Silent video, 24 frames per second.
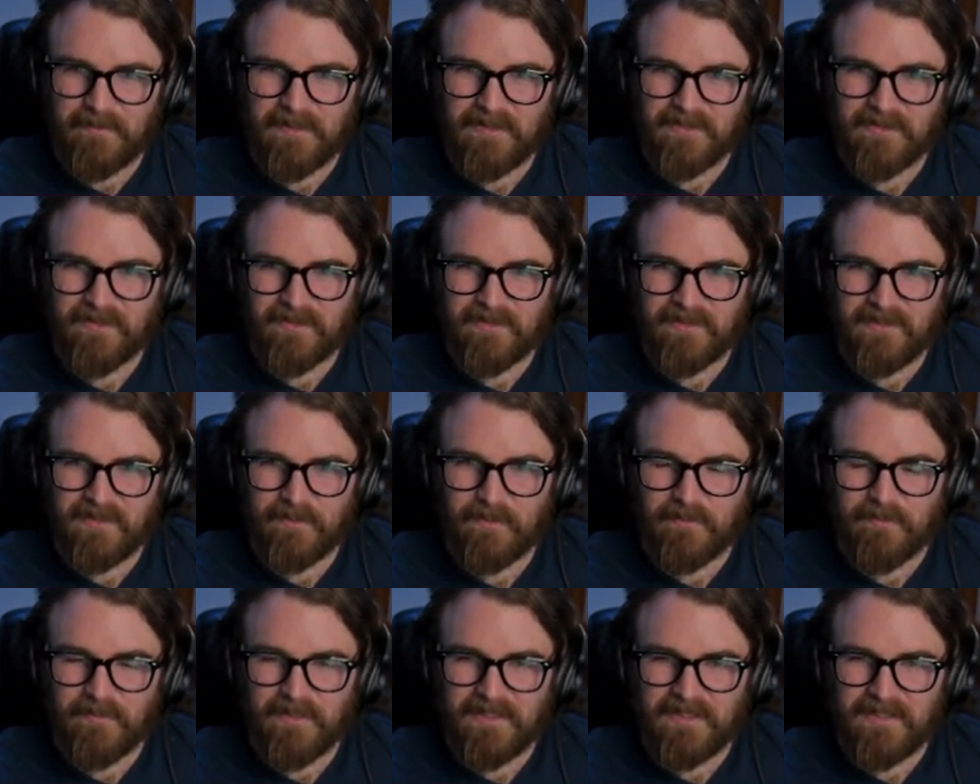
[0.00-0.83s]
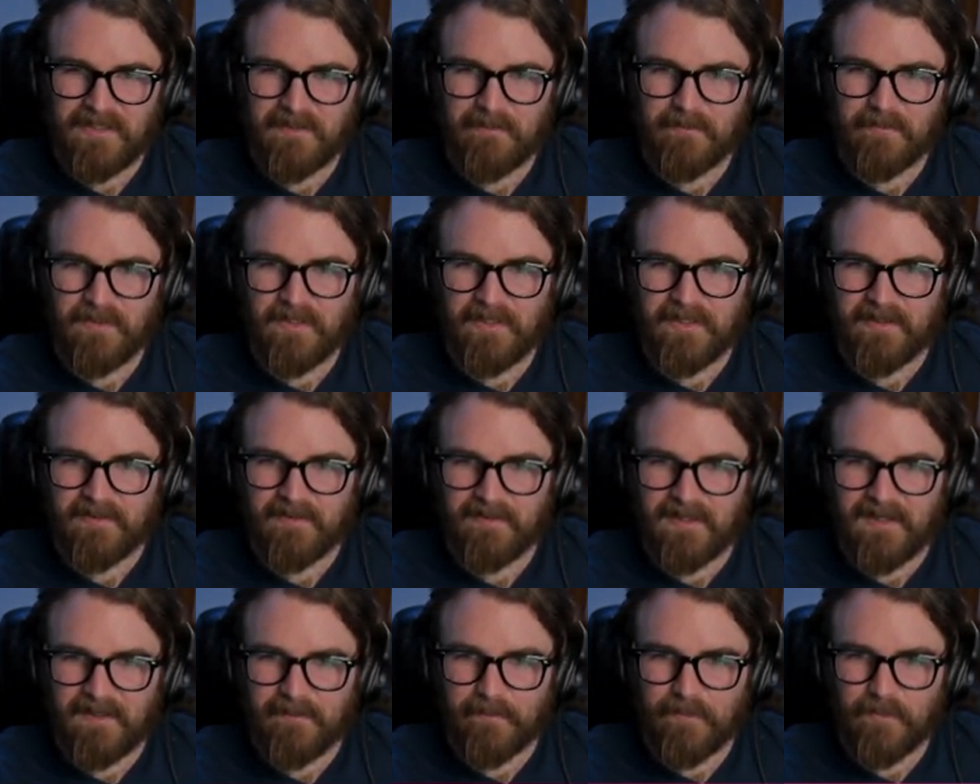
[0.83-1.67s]
He thought it would make him play it a
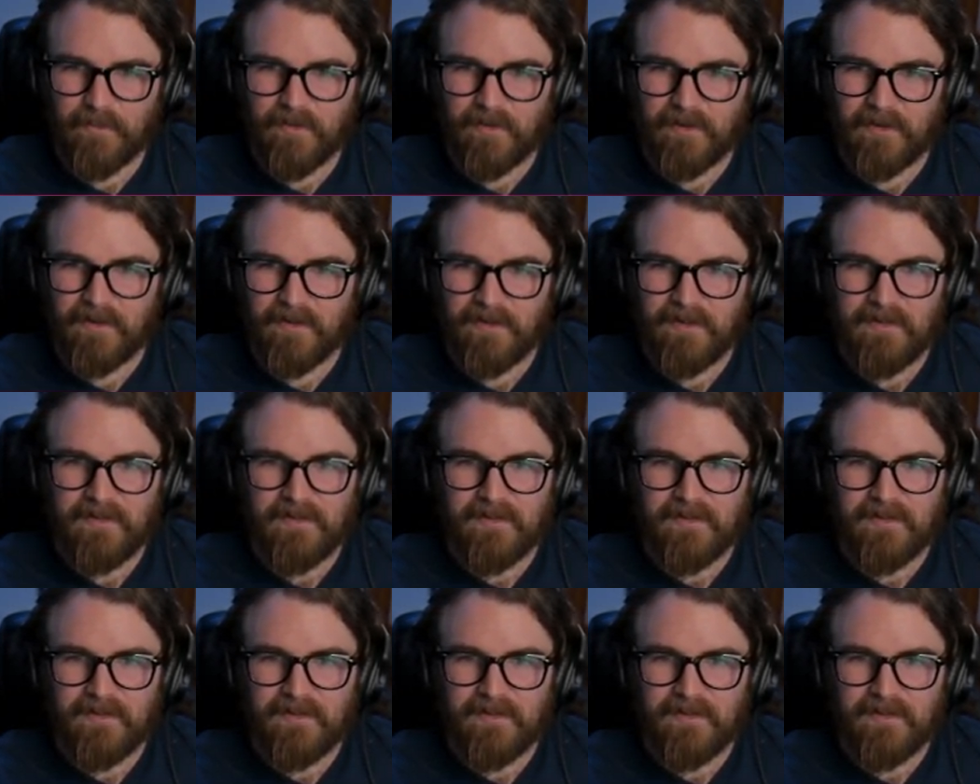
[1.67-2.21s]
lot more.